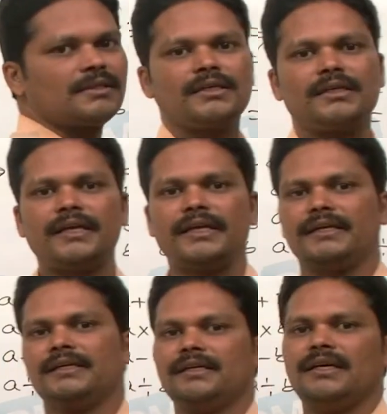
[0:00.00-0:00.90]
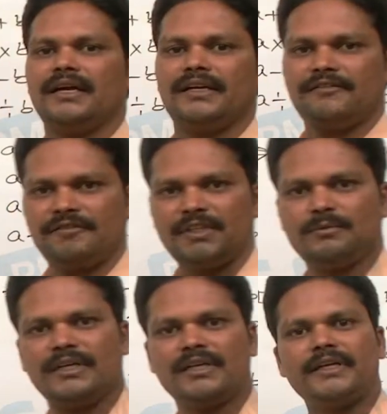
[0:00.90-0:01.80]
in a different
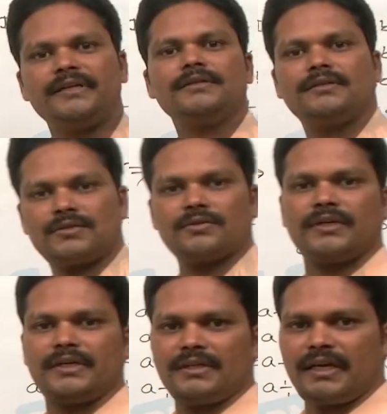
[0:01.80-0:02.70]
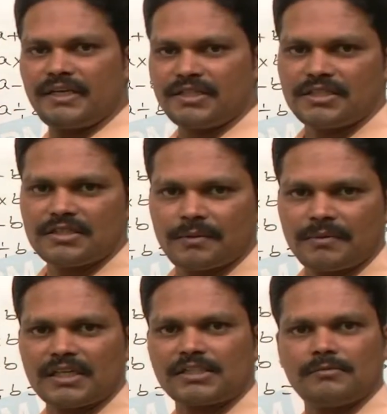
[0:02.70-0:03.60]
manner. So in addition,
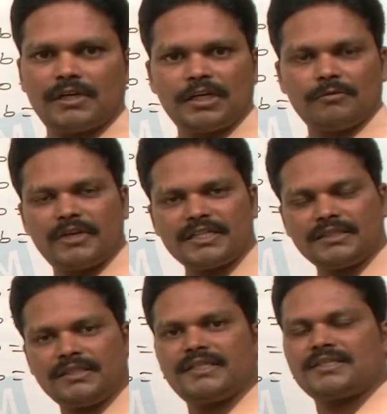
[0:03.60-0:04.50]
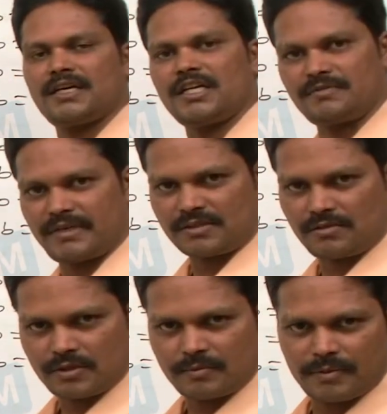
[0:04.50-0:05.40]
subtraction, multiplication, it is satisfies
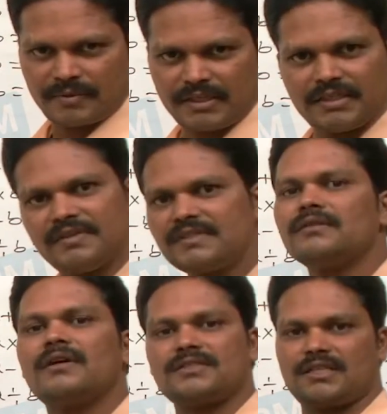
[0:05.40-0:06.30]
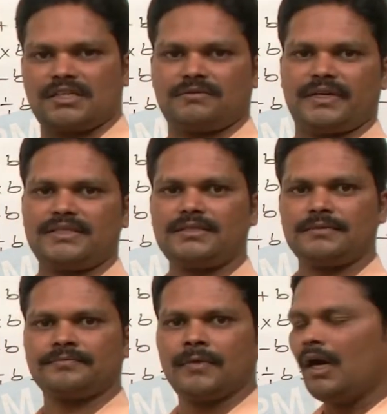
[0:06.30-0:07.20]
closure property, division not satisfies.
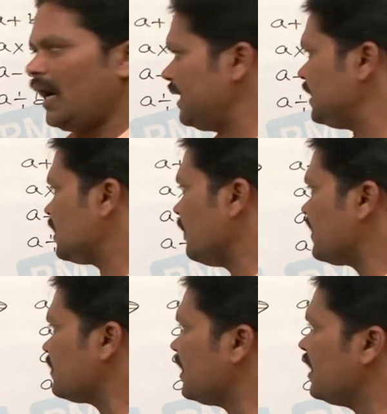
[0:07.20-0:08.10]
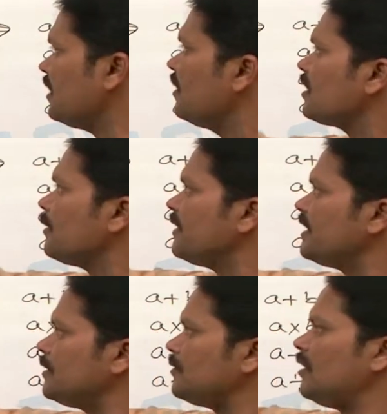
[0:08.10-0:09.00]
And coming to the
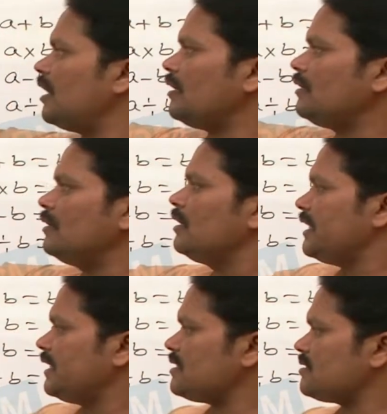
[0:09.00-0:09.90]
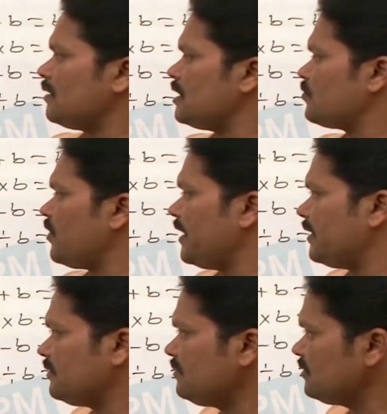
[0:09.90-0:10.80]
commutative law, it is
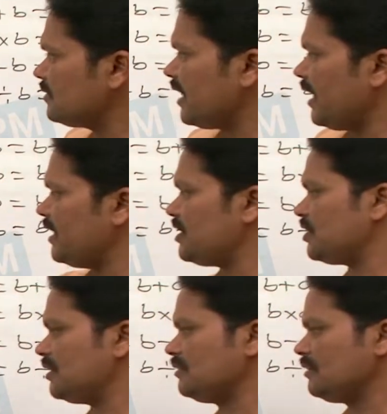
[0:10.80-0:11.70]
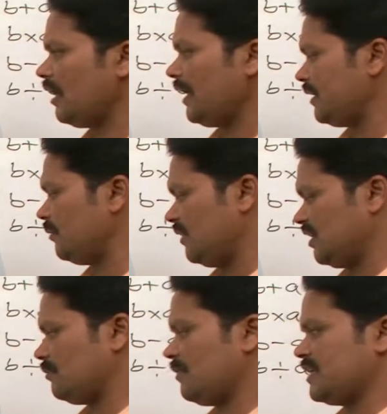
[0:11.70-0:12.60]
satisfying the addition and the
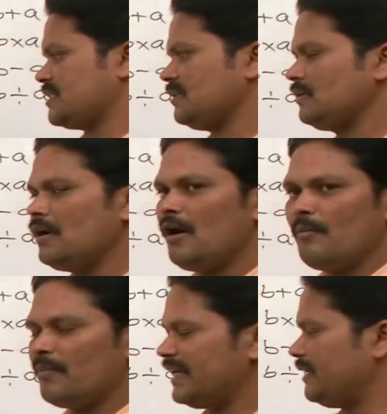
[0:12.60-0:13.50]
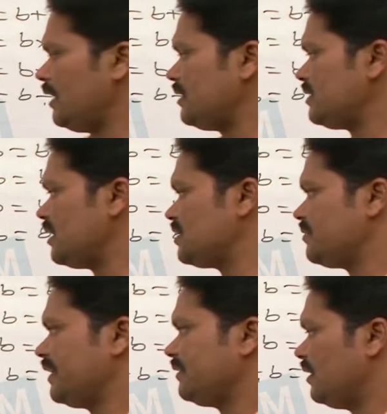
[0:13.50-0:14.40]
multiplication but not
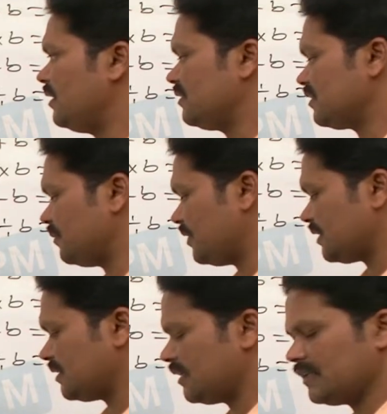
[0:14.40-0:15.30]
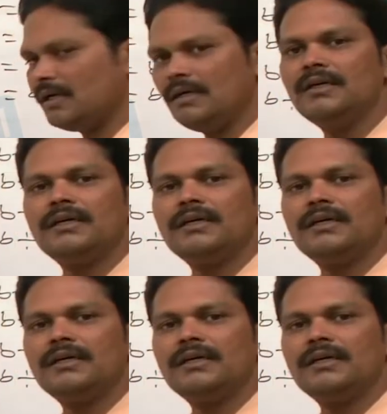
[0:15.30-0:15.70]
satisfying the subtraction and the